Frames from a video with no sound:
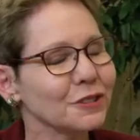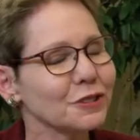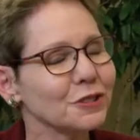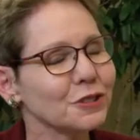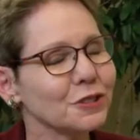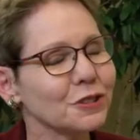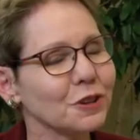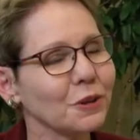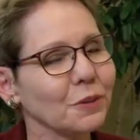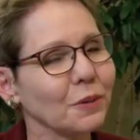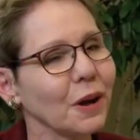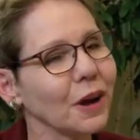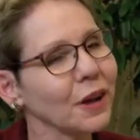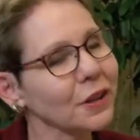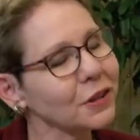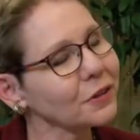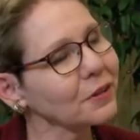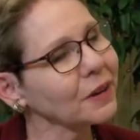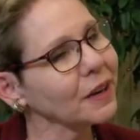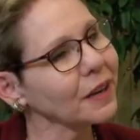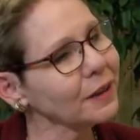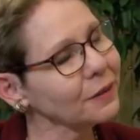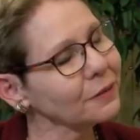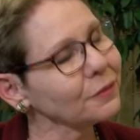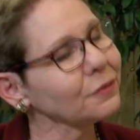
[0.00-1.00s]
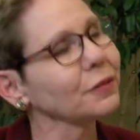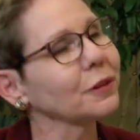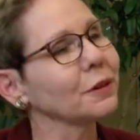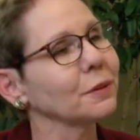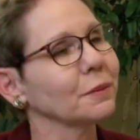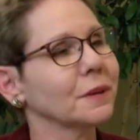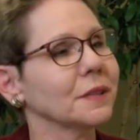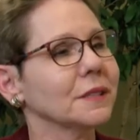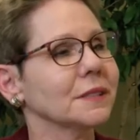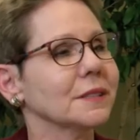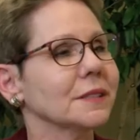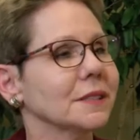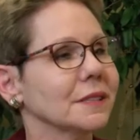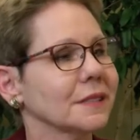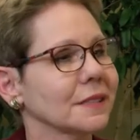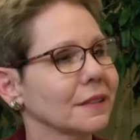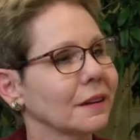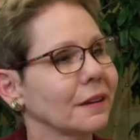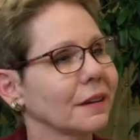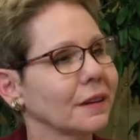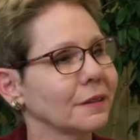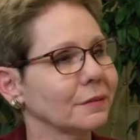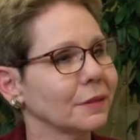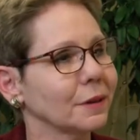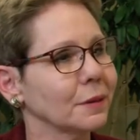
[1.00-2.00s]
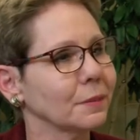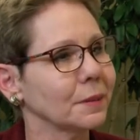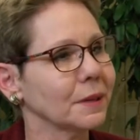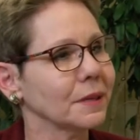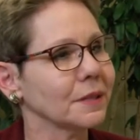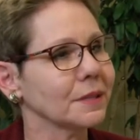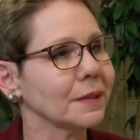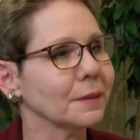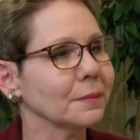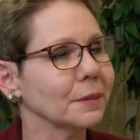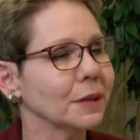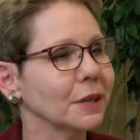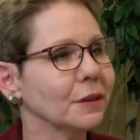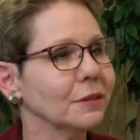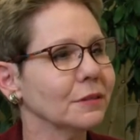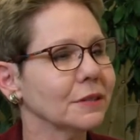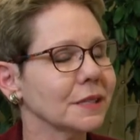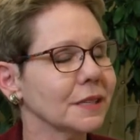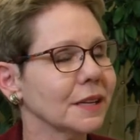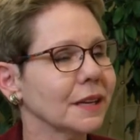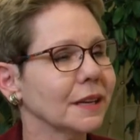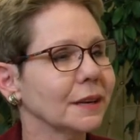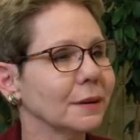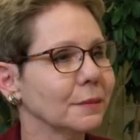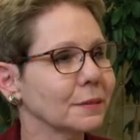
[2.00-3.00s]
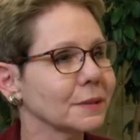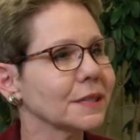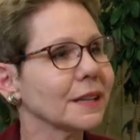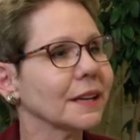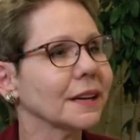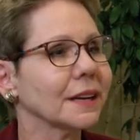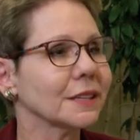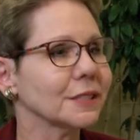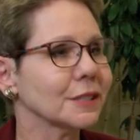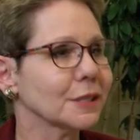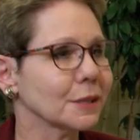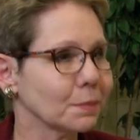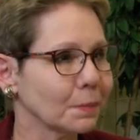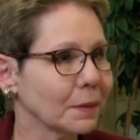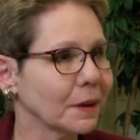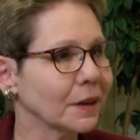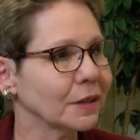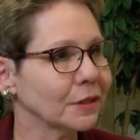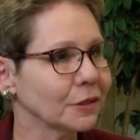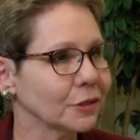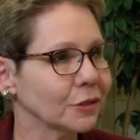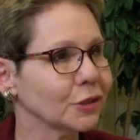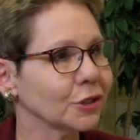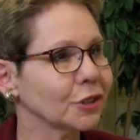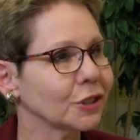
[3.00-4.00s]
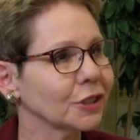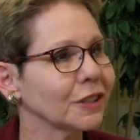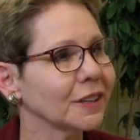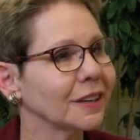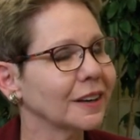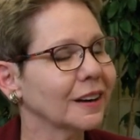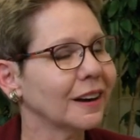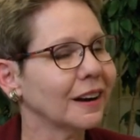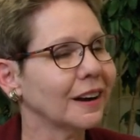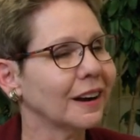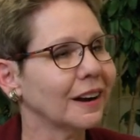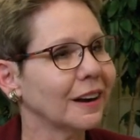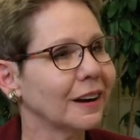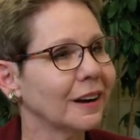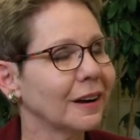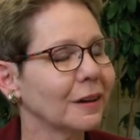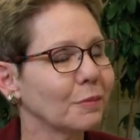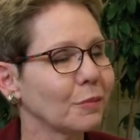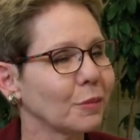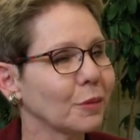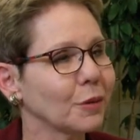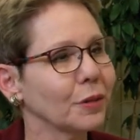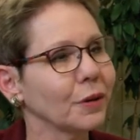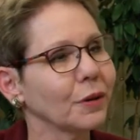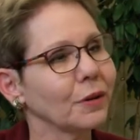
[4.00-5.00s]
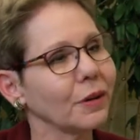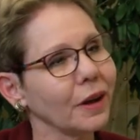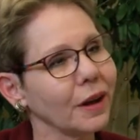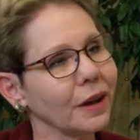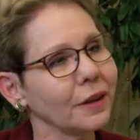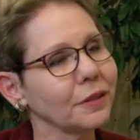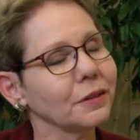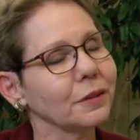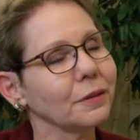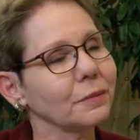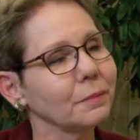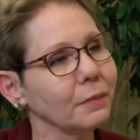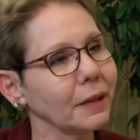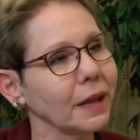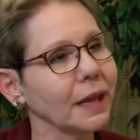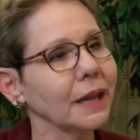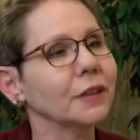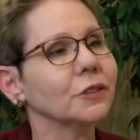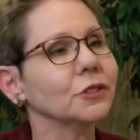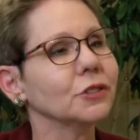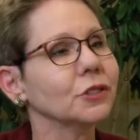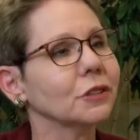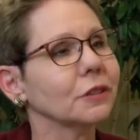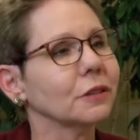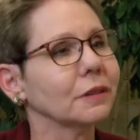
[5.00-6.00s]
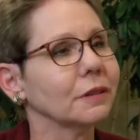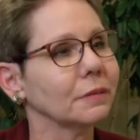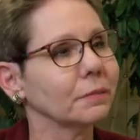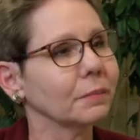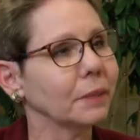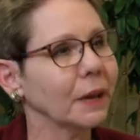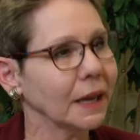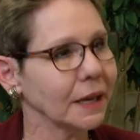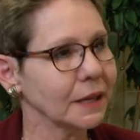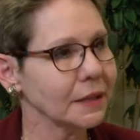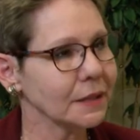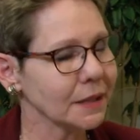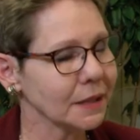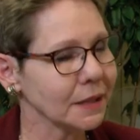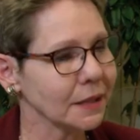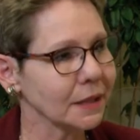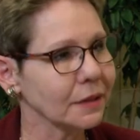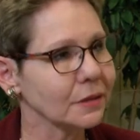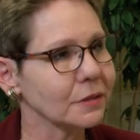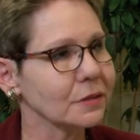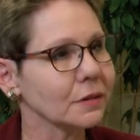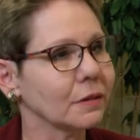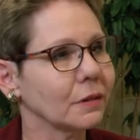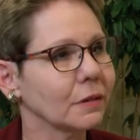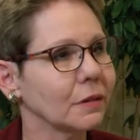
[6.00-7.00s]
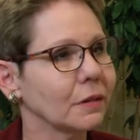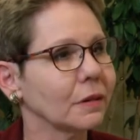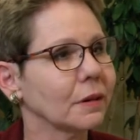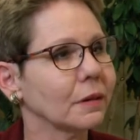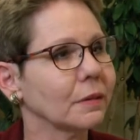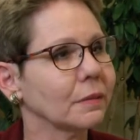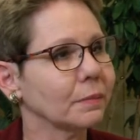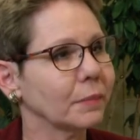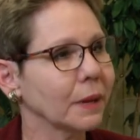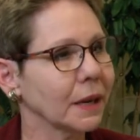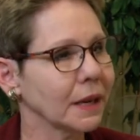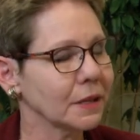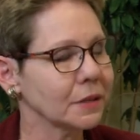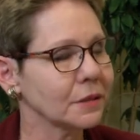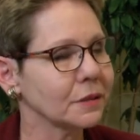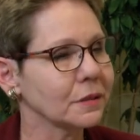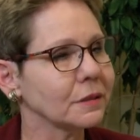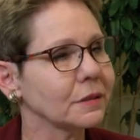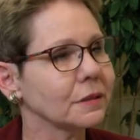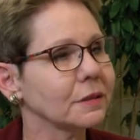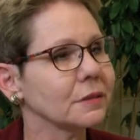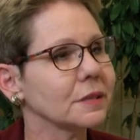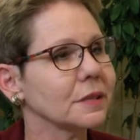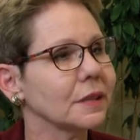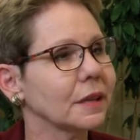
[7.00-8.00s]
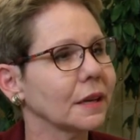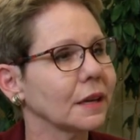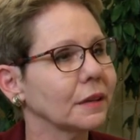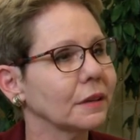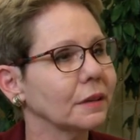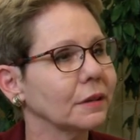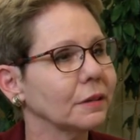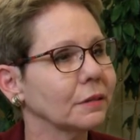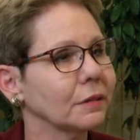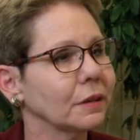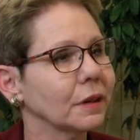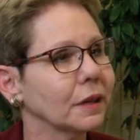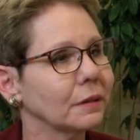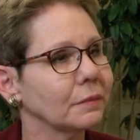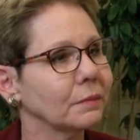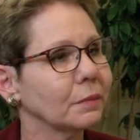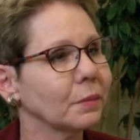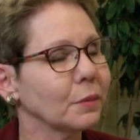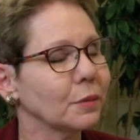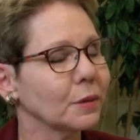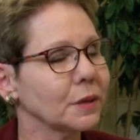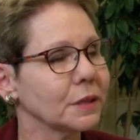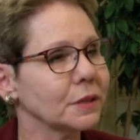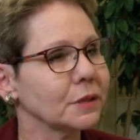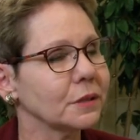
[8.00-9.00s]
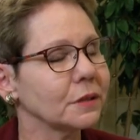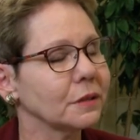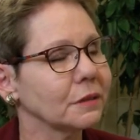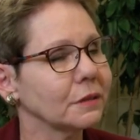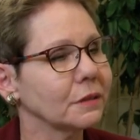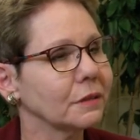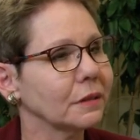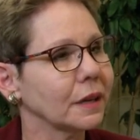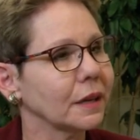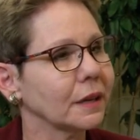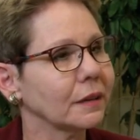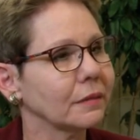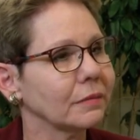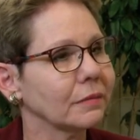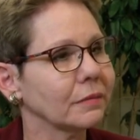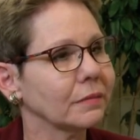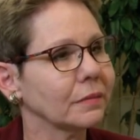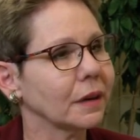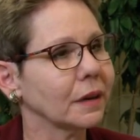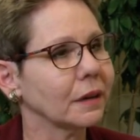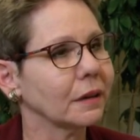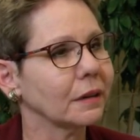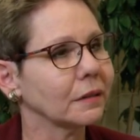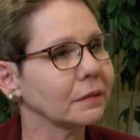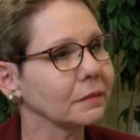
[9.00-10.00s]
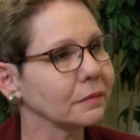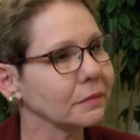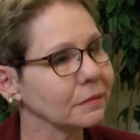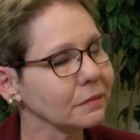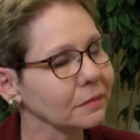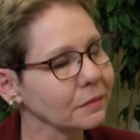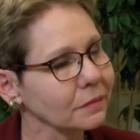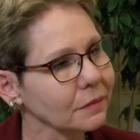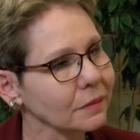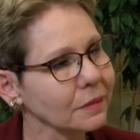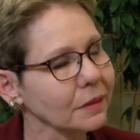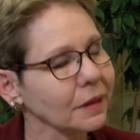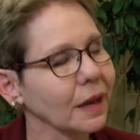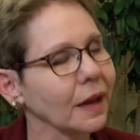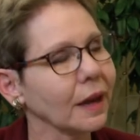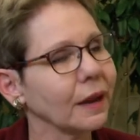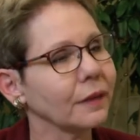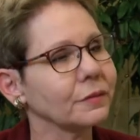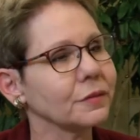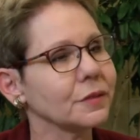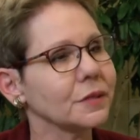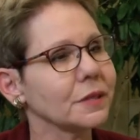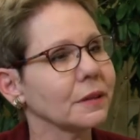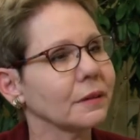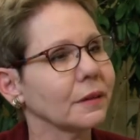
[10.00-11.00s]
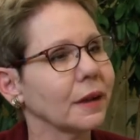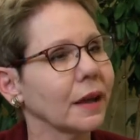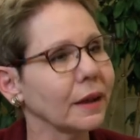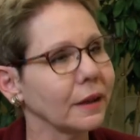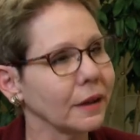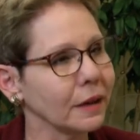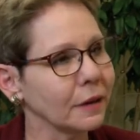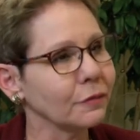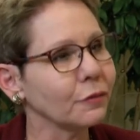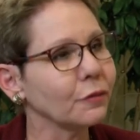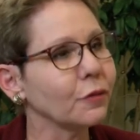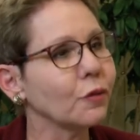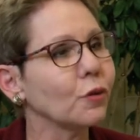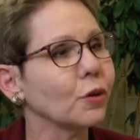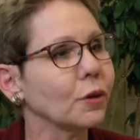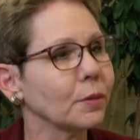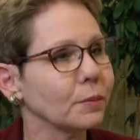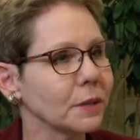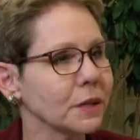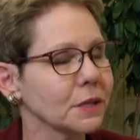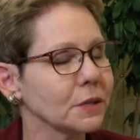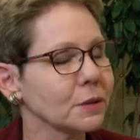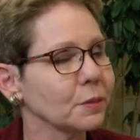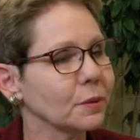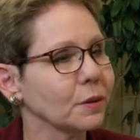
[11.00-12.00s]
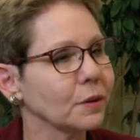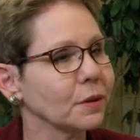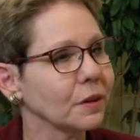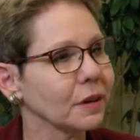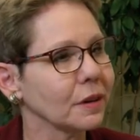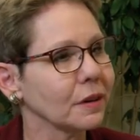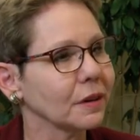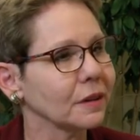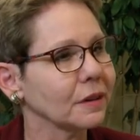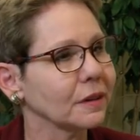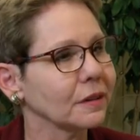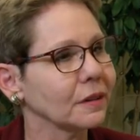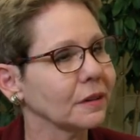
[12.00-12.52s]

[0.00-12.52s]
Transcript: So other influences on Rubens, I mean, you said he was like a sponge. Were there other major paintings or painters that you can point to that have informed this work?